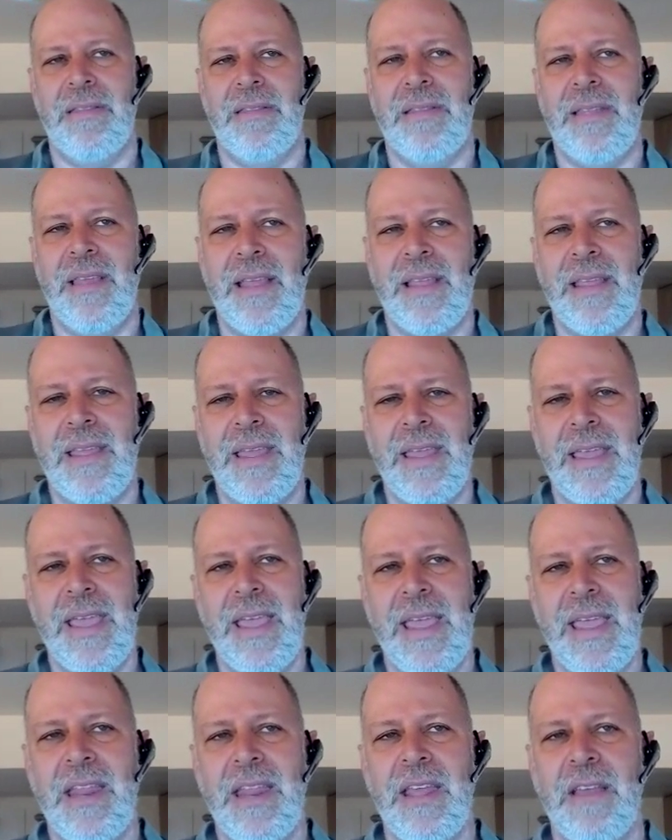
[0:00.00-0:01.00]

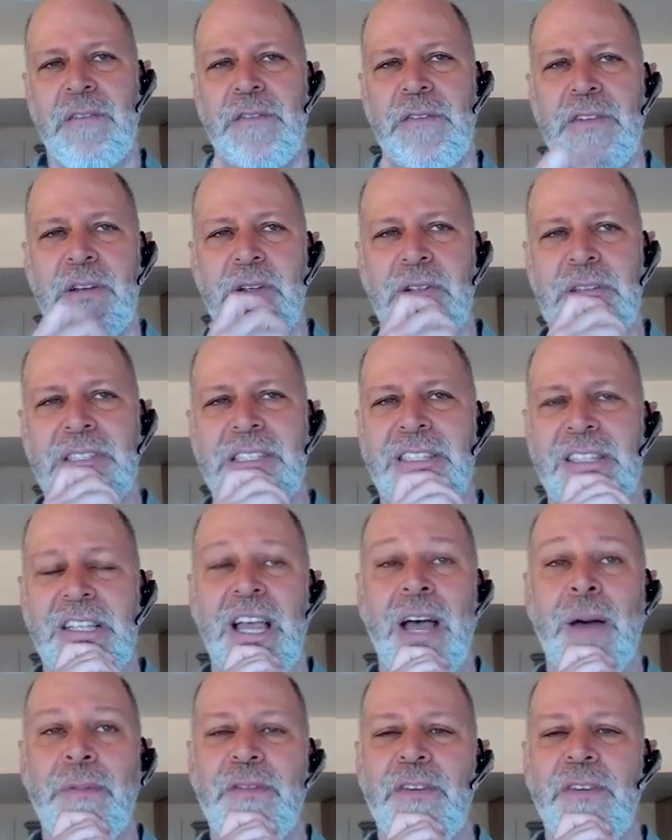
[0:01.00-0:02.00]
eating foods,
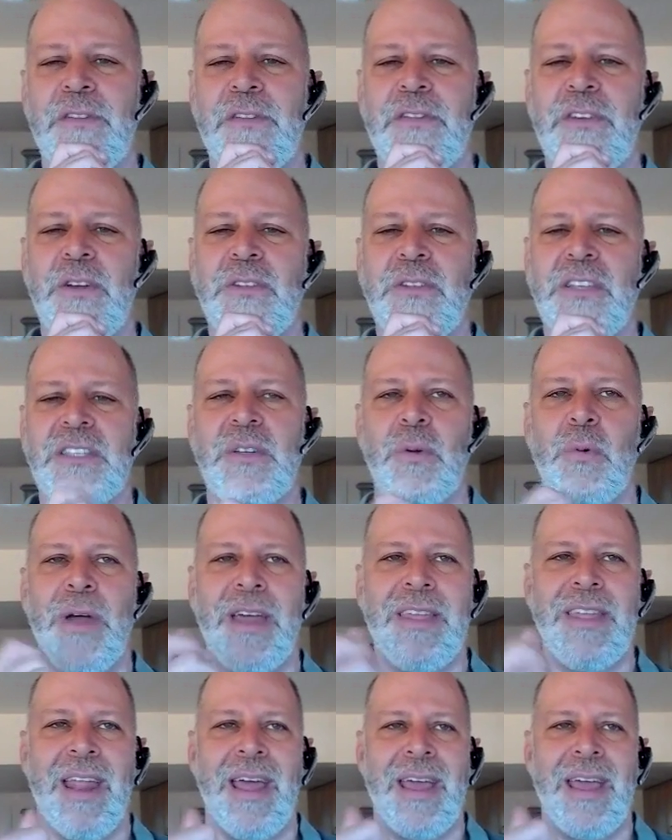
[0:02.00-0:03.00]
comfort foods, is a way
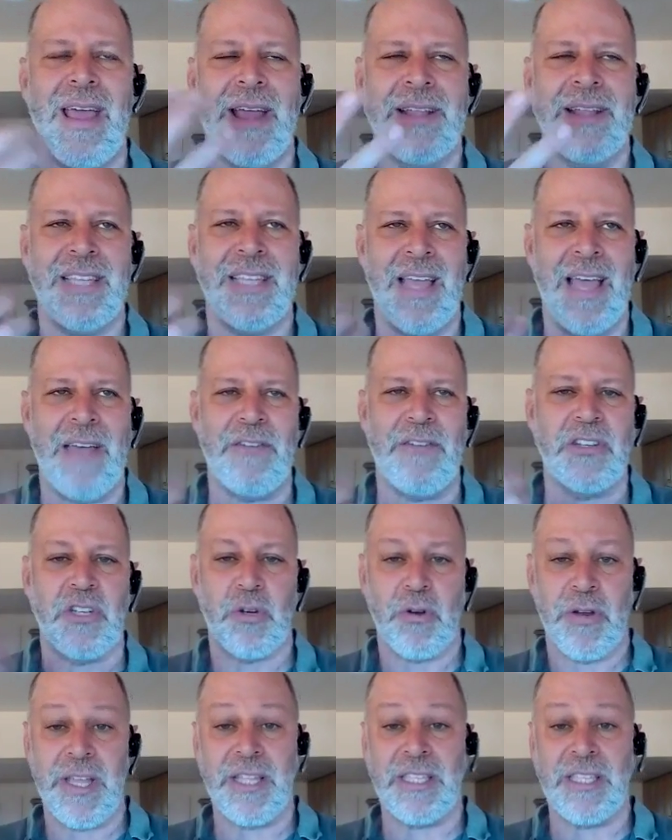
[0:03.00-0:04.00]
that I have a
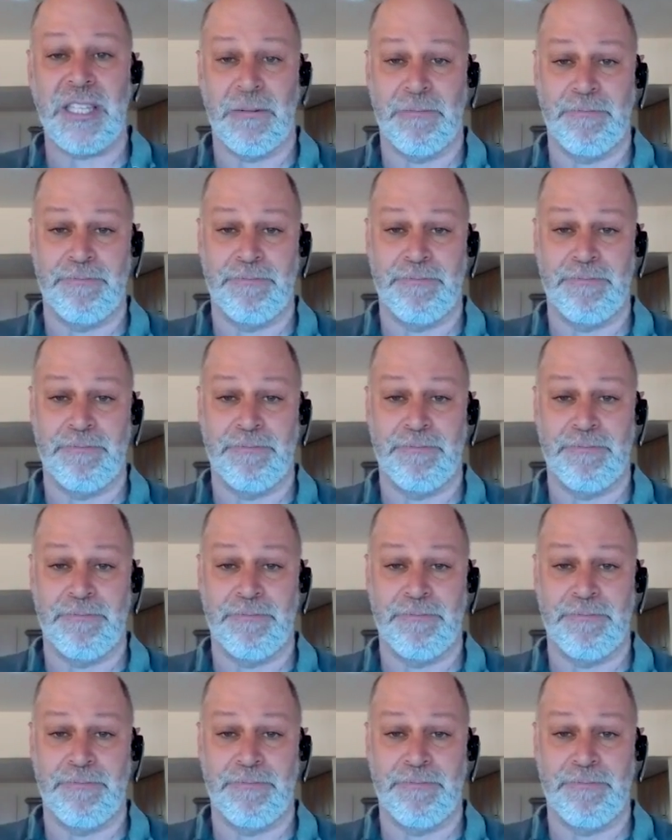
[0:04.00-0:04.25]
treat.